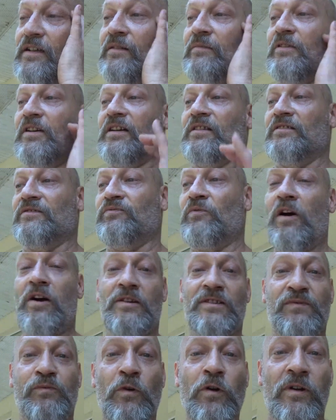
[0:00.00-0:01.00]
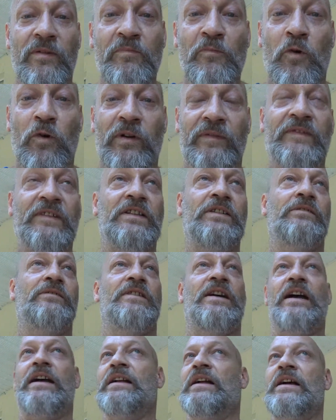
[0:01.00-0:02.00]
Everybody goes, well, it's worth more if you do
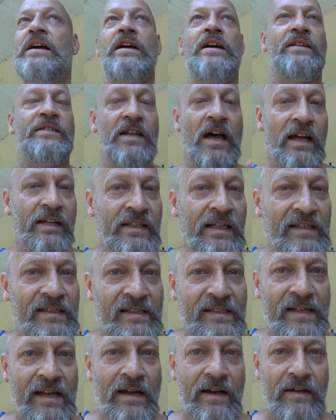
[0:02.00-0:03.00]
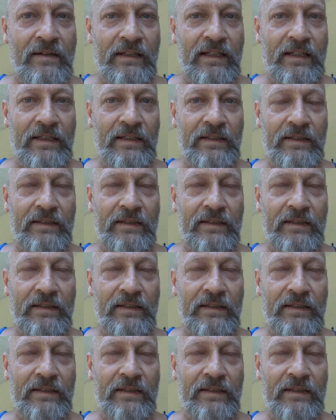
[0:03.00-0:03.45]
that. Not necessarily.